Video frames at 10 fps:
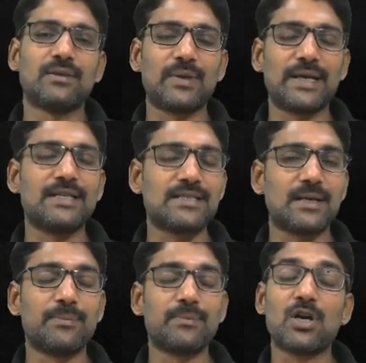write
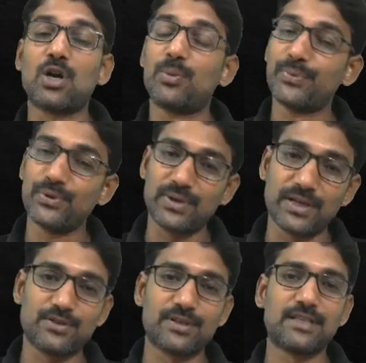some
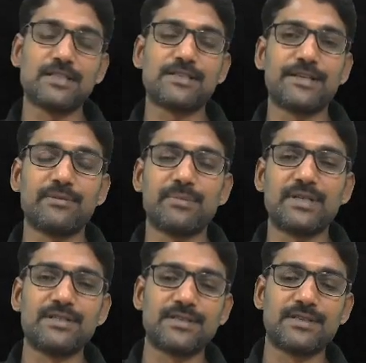computational statements